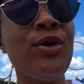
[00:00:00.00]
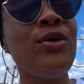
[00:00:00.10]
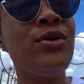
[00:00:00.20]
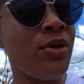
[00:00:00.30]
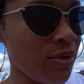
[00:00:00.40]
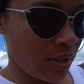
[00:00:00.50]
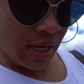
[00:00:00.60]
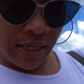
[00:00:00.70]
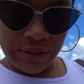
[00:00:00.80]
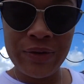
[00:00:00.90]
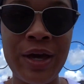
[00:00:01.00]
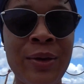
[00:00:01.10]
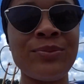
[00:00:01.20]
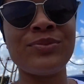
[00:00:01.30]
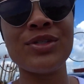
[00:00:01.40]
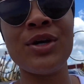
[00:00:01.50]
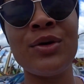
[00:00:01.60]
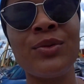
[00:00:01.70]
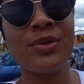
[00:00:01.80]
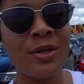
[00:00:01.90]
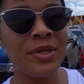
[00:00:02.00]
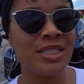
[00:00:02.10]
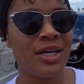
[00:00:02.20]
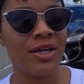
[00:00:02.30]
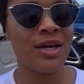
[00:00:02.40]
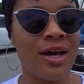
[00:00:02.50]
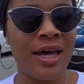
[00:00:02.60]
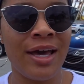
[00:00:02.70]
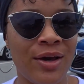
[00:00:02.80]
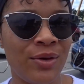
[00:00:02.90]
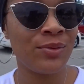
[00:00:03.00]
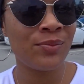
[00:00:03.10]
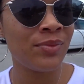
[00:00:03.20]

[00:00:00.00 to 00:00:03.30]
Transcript: Whew, you guys. Okay, so let me tell y'all how